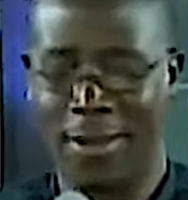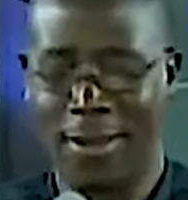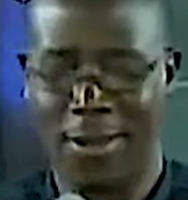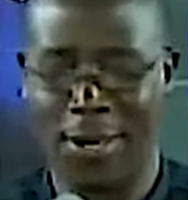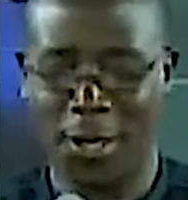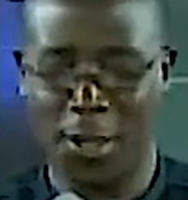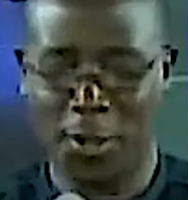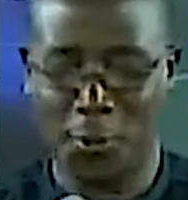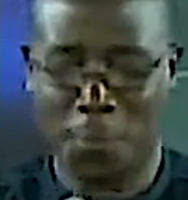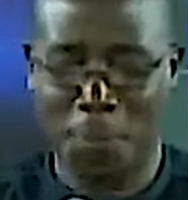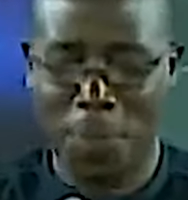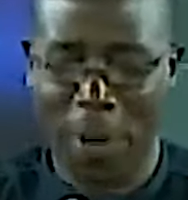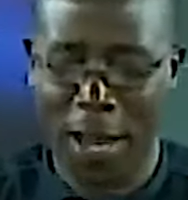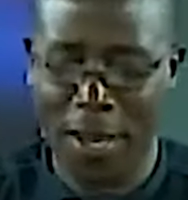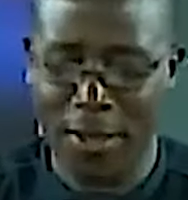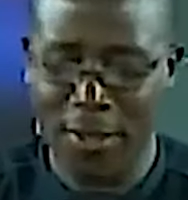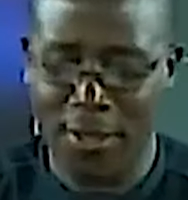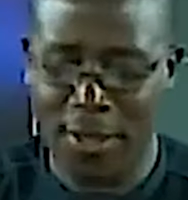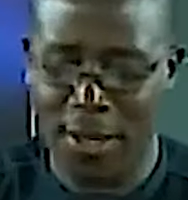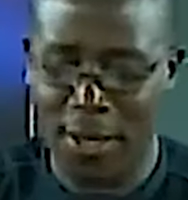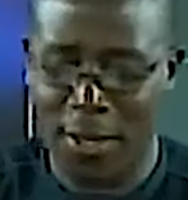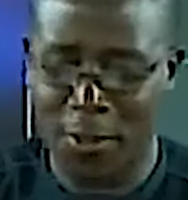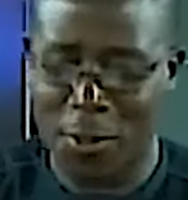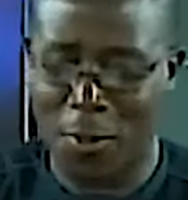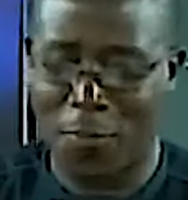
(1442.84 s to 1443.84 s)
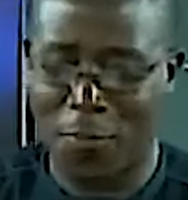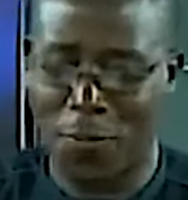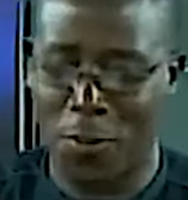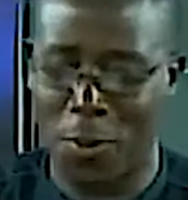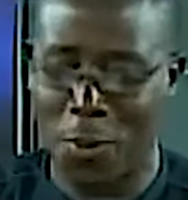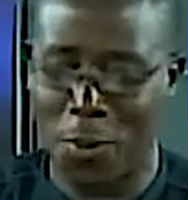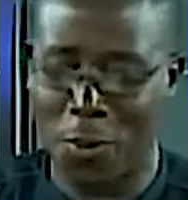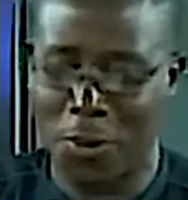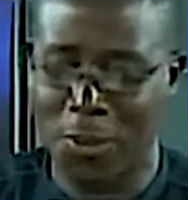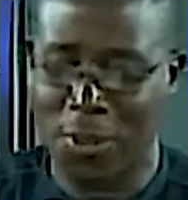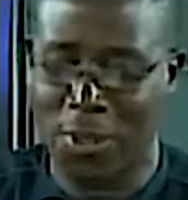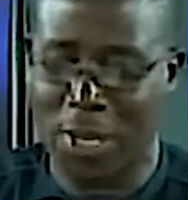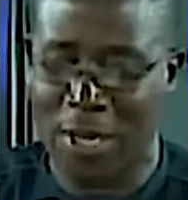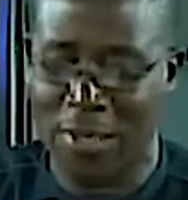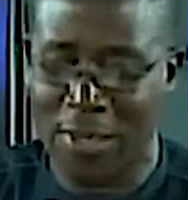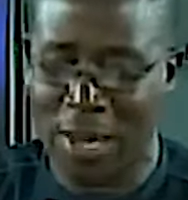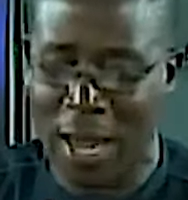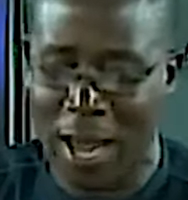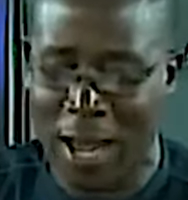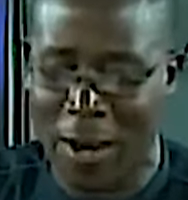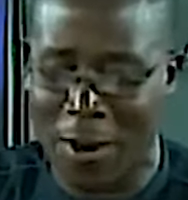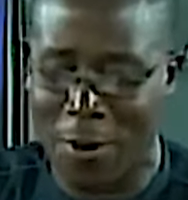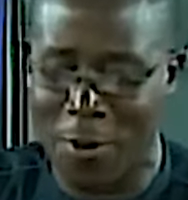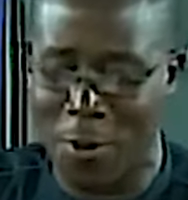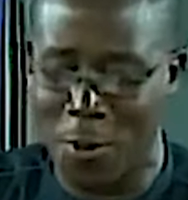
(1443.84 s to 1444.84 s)
Despisers of those that
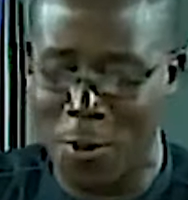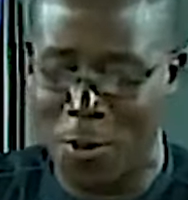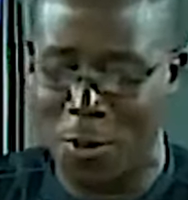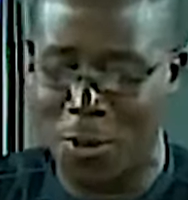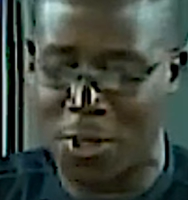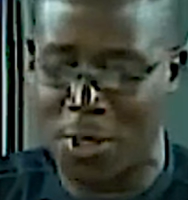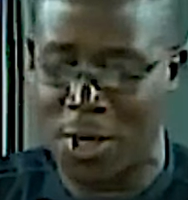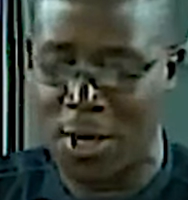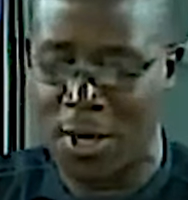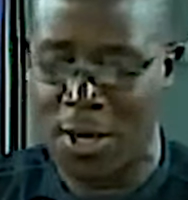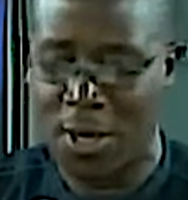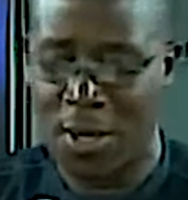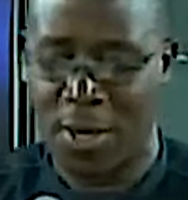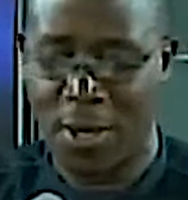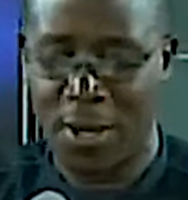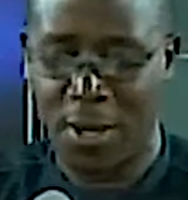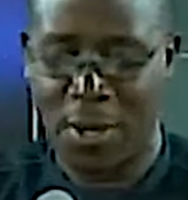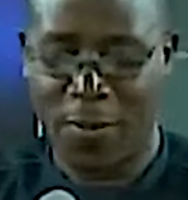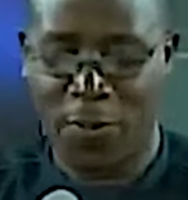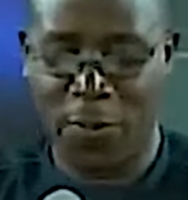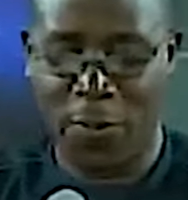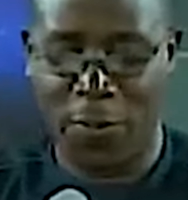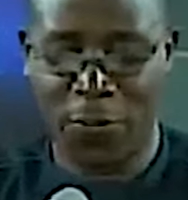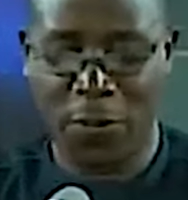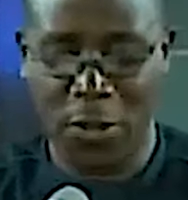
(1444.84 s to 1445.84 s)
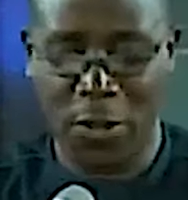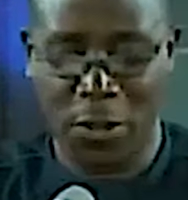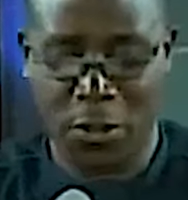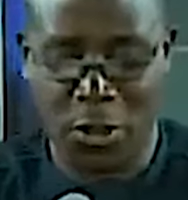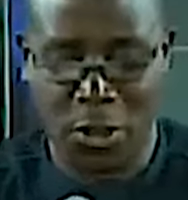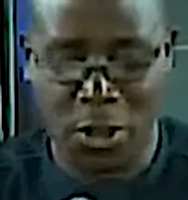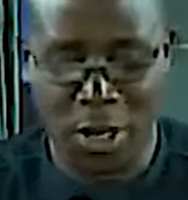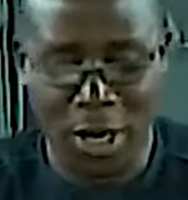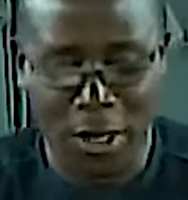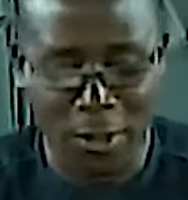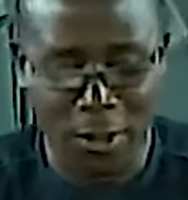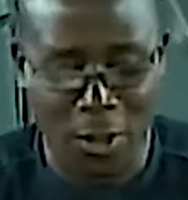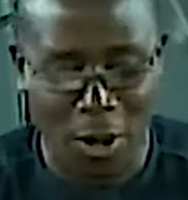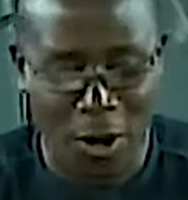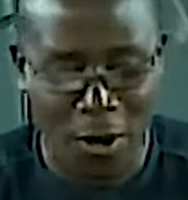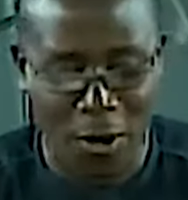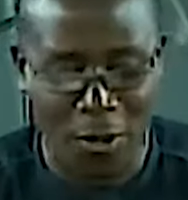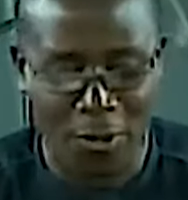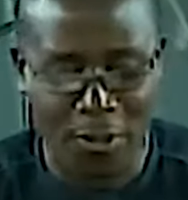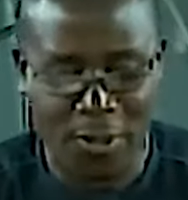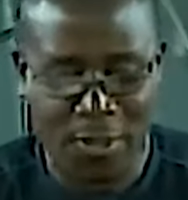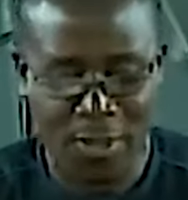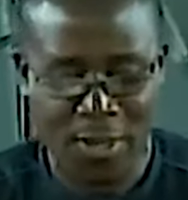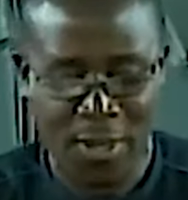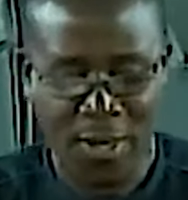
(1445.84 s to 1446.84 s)
are good. 15,
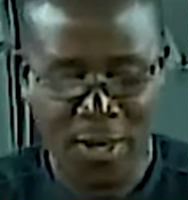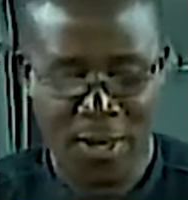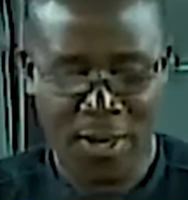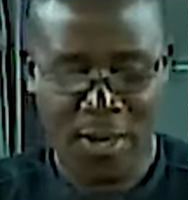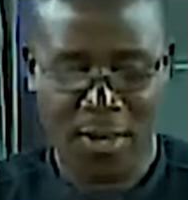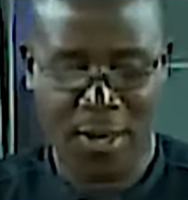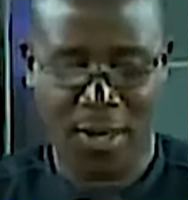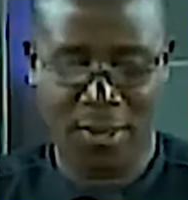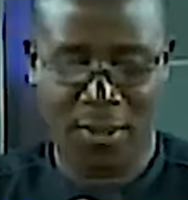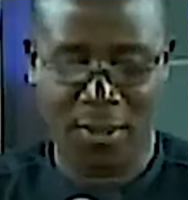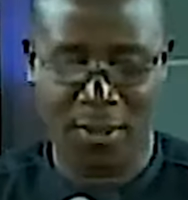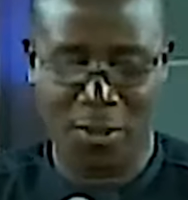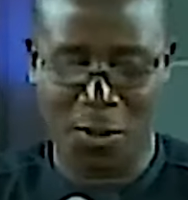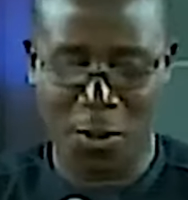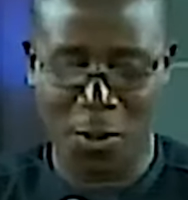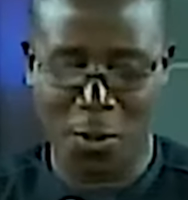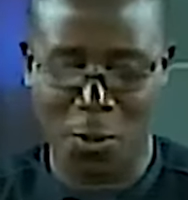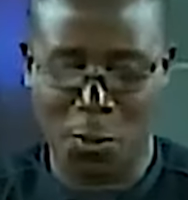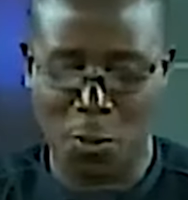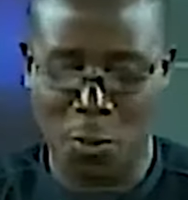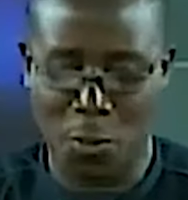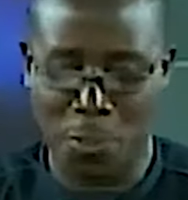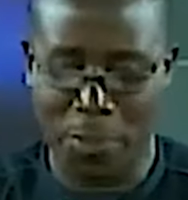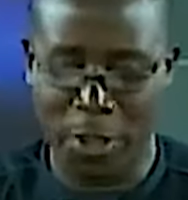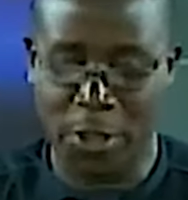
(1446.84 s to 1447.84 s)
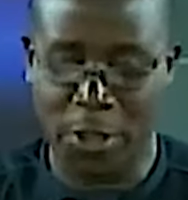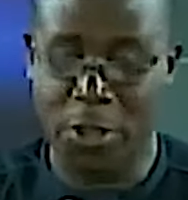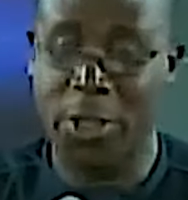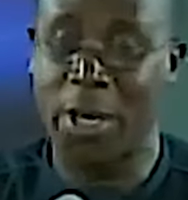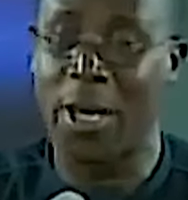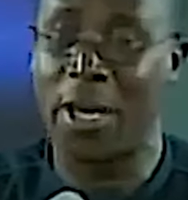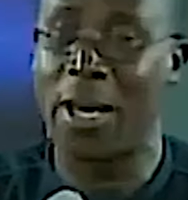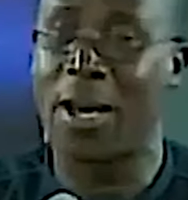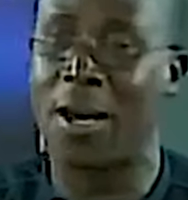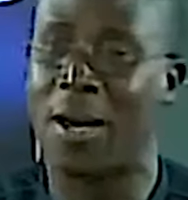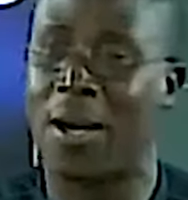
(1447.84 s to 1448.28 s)
traitors, that is those who betray